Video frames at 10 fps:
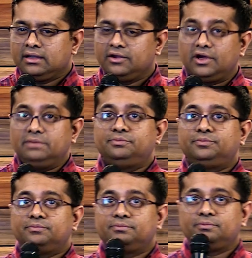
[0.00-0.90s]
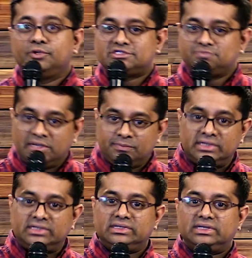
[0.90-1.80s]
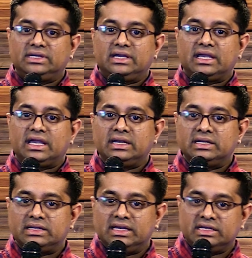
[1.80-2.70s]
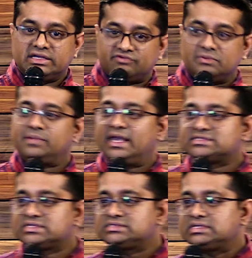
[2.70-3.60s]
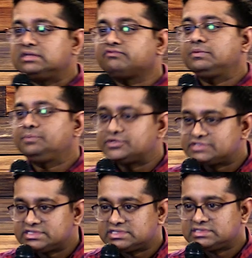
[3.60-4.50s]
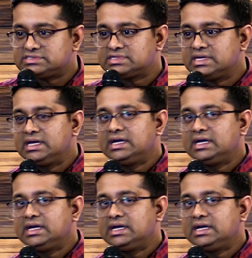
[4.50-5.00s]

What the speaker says: God puts people in different places, in different positions,